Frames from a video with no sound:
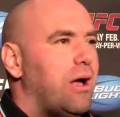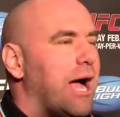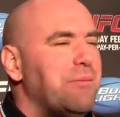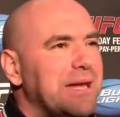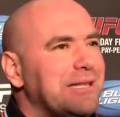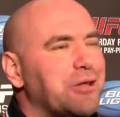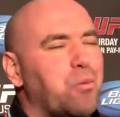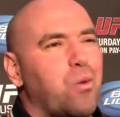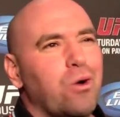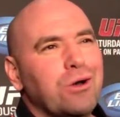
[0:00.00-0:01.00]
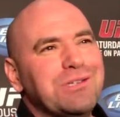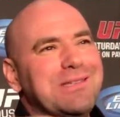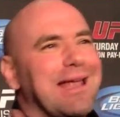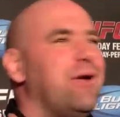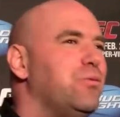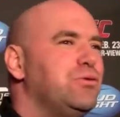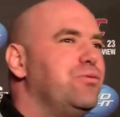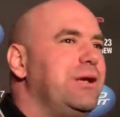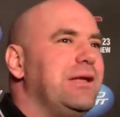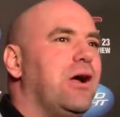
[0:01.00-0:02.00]
I mean, the words that I was
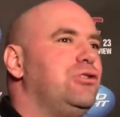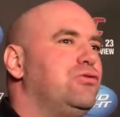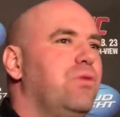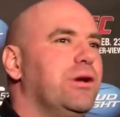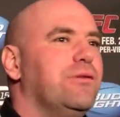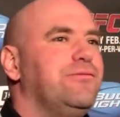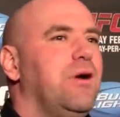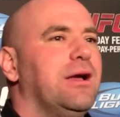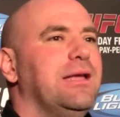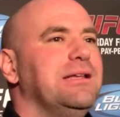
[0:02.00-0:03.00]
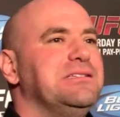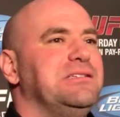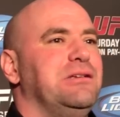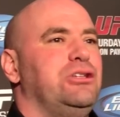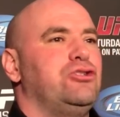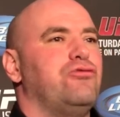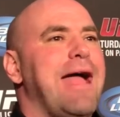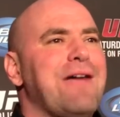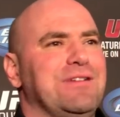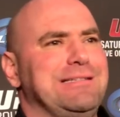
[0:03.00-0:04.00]
reading on Twitter, fucking, this is a
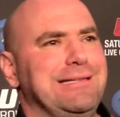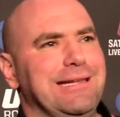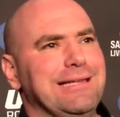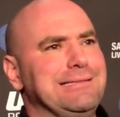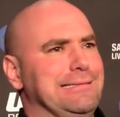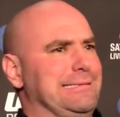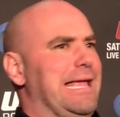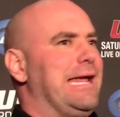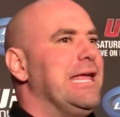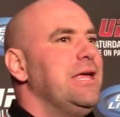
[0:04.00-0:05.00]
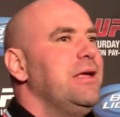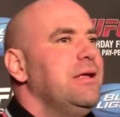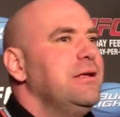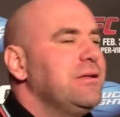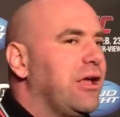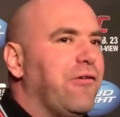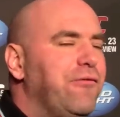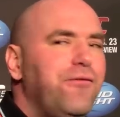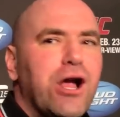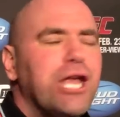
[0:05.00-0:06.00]
travesty. This is like a
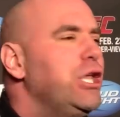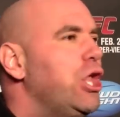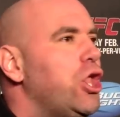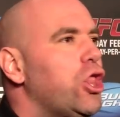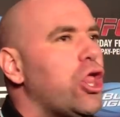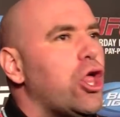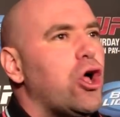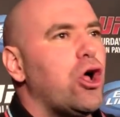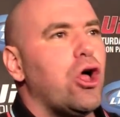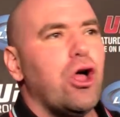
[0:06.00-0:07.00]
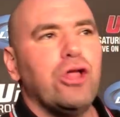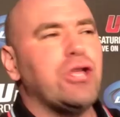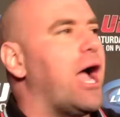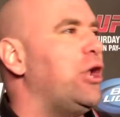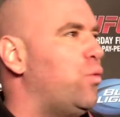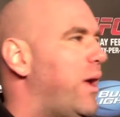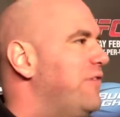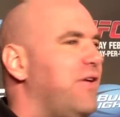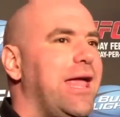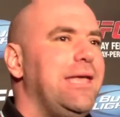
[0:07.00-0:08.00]
fucking tidal
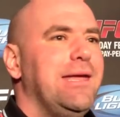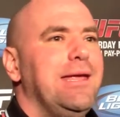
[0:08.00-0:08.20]
wave hit